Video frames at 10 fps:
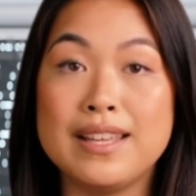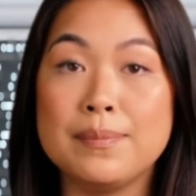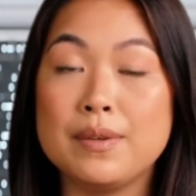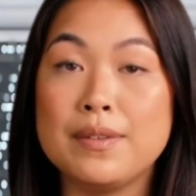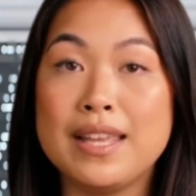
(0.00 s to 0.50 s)

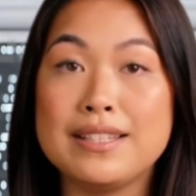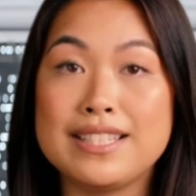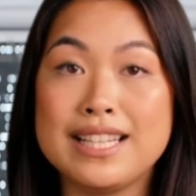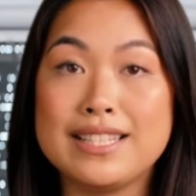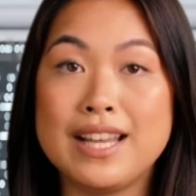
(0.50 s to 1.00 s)
It provides
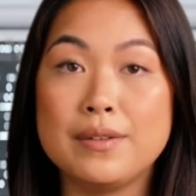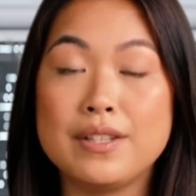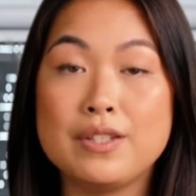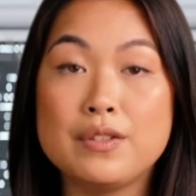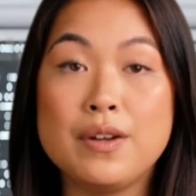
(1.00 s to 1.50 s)
detailed
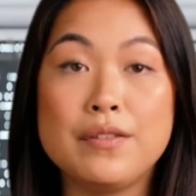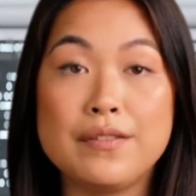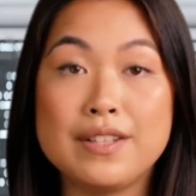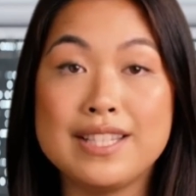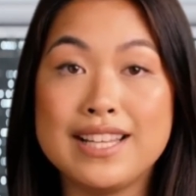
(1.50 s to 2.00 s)
control
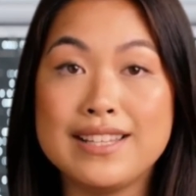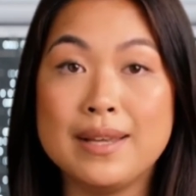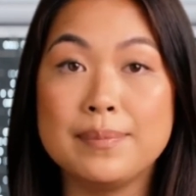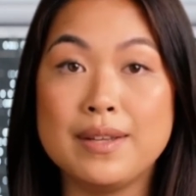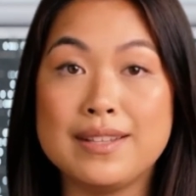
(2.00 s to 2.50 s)
for setting
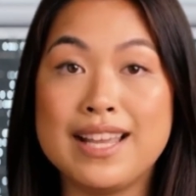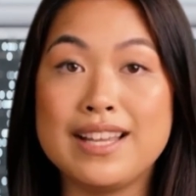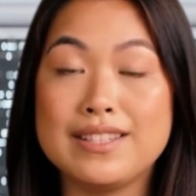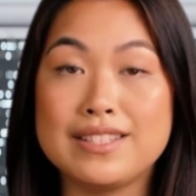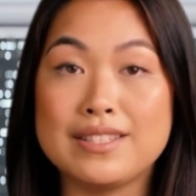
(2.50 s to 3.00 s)
up new
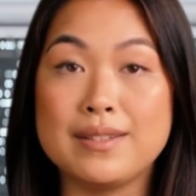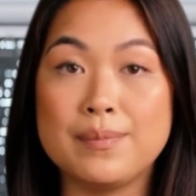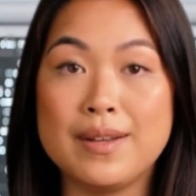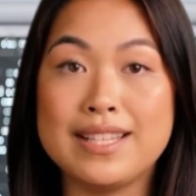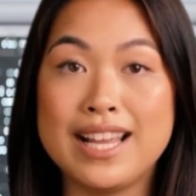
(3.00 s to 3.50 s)
disks,
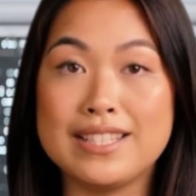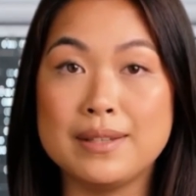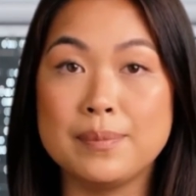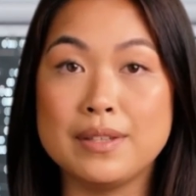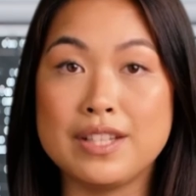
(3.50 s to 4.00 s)

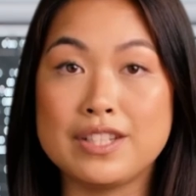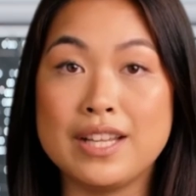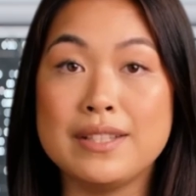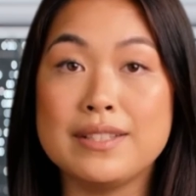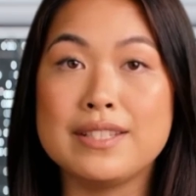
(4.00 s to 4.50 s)
resizing
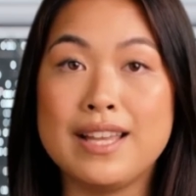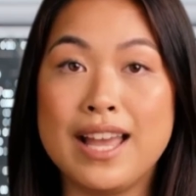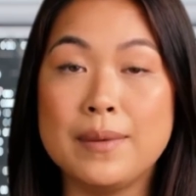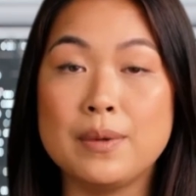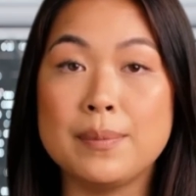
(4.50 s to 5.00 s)
partitions,
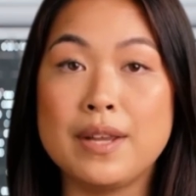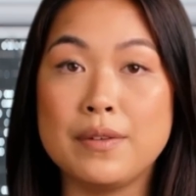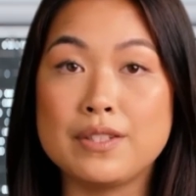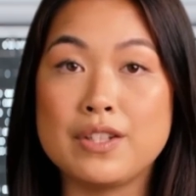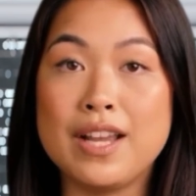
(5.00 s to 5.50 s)
and
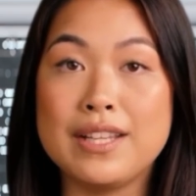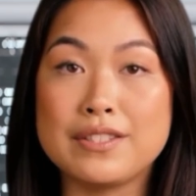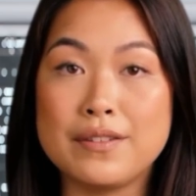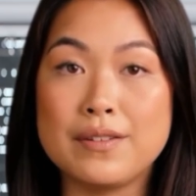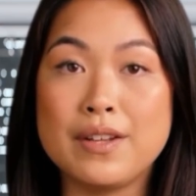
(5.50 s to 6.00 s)
preparing
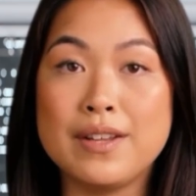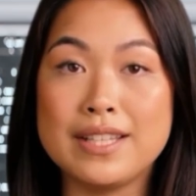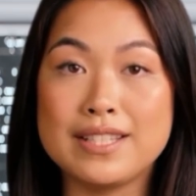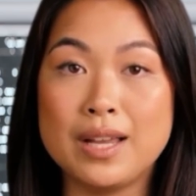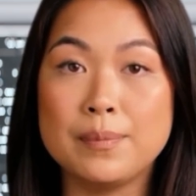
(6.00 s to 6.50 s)
drives for
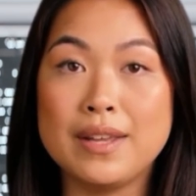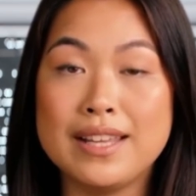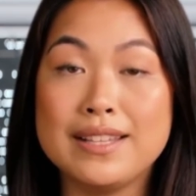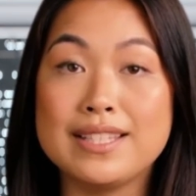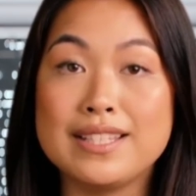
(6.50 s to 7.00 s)
various
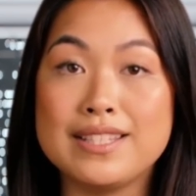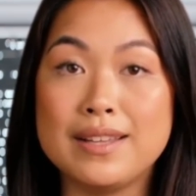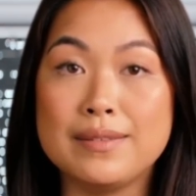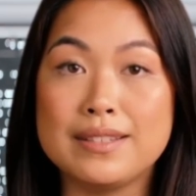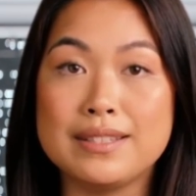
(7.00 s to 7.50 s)
operating
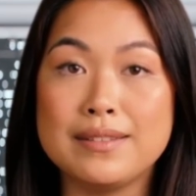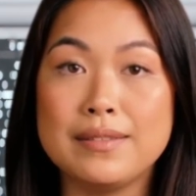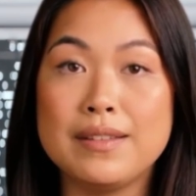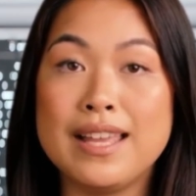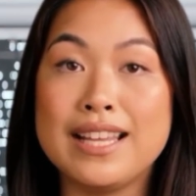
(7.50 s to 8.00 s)
systems.
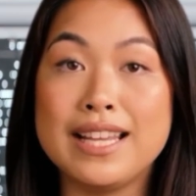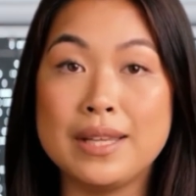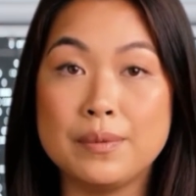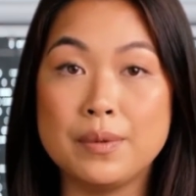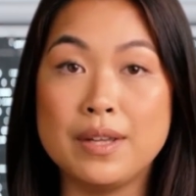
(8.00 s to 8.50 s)
In
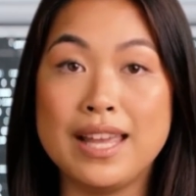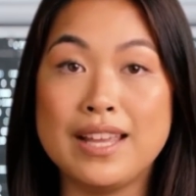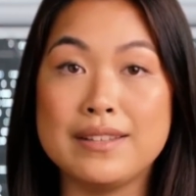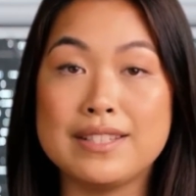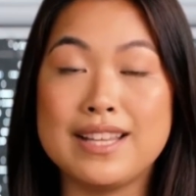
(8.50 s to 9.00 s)
capable
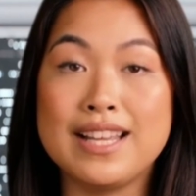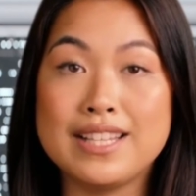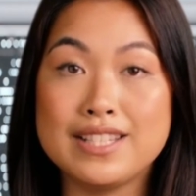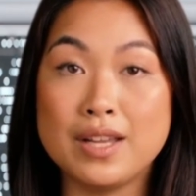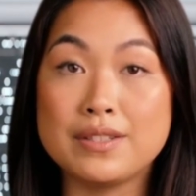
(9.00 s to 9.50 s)
hands, it
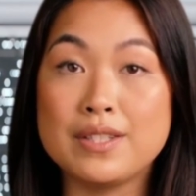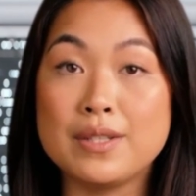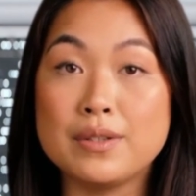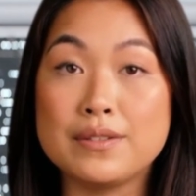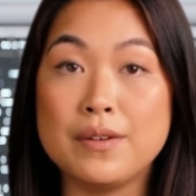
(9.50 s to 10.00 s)
is also
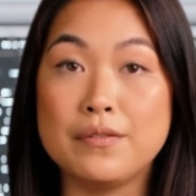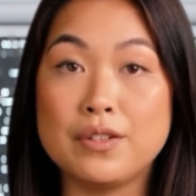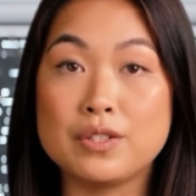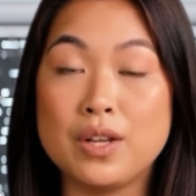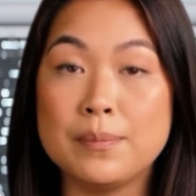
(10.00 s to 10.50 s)
useful
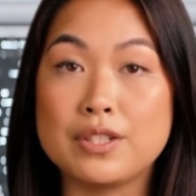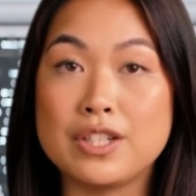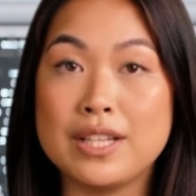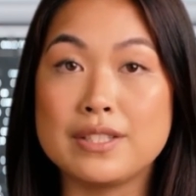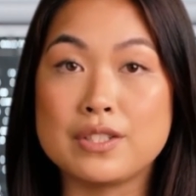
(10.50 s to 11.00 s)
for
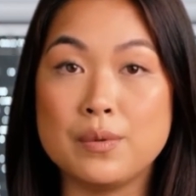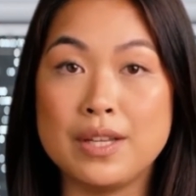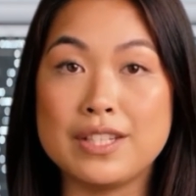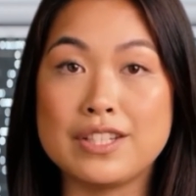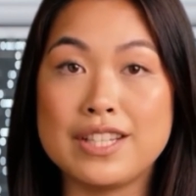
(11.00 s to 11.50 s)
troubleshooting
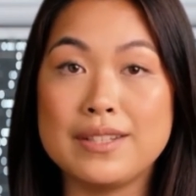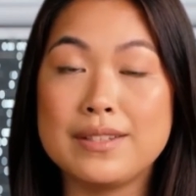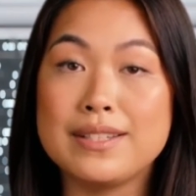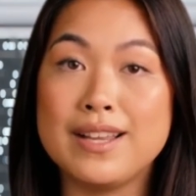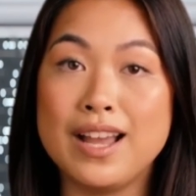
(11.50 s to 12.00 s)
storage
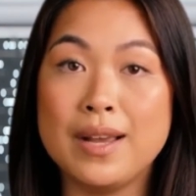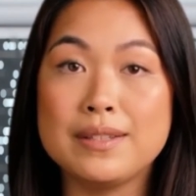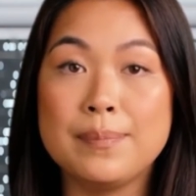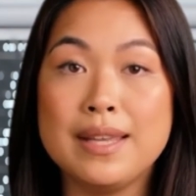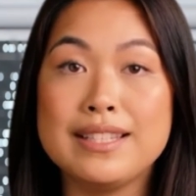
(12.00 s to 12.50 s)
issues,
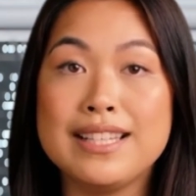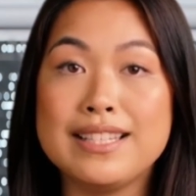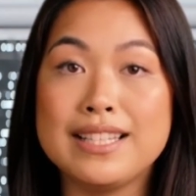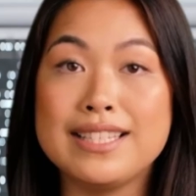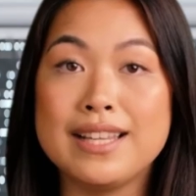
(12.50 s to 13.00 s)
optimizing
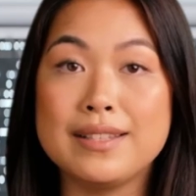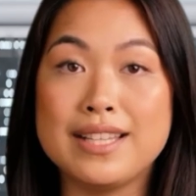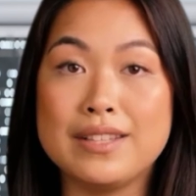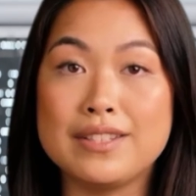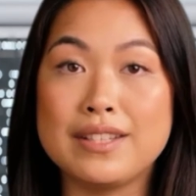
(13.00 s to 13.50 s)
disk
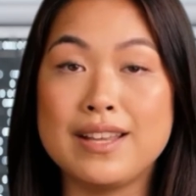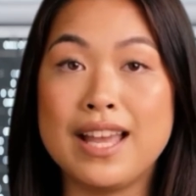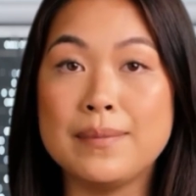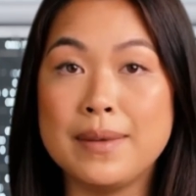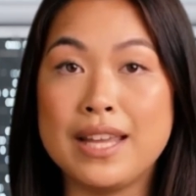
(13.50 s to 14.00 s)
usage,
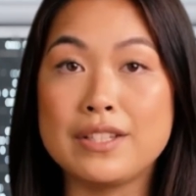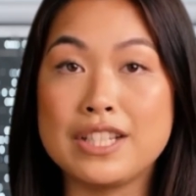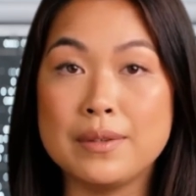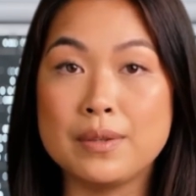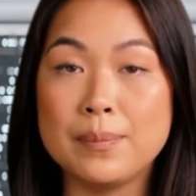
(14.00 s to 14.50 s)
and
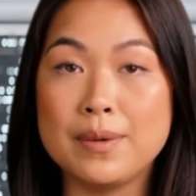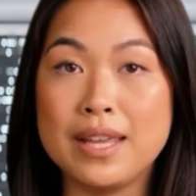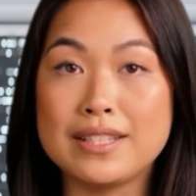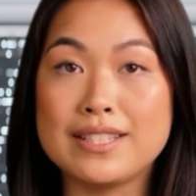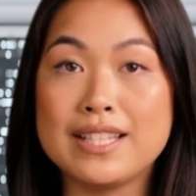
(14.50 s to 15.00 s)
managing
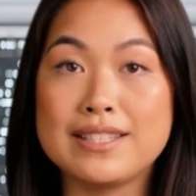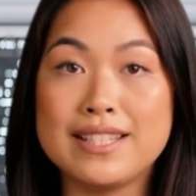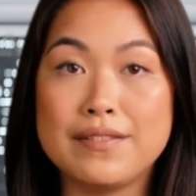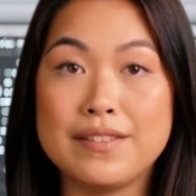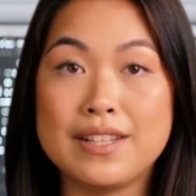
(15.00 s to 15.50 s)
complex disk
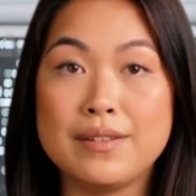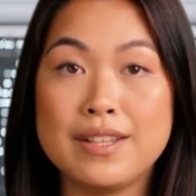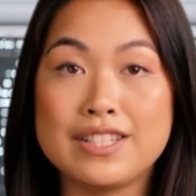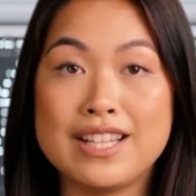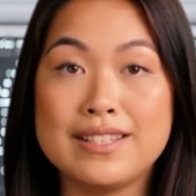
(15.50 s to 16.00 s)

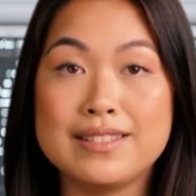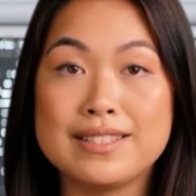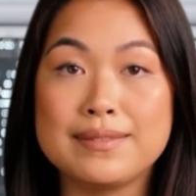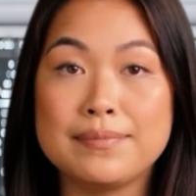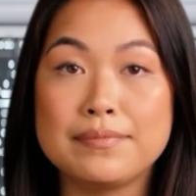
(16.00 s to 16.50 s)
configurations.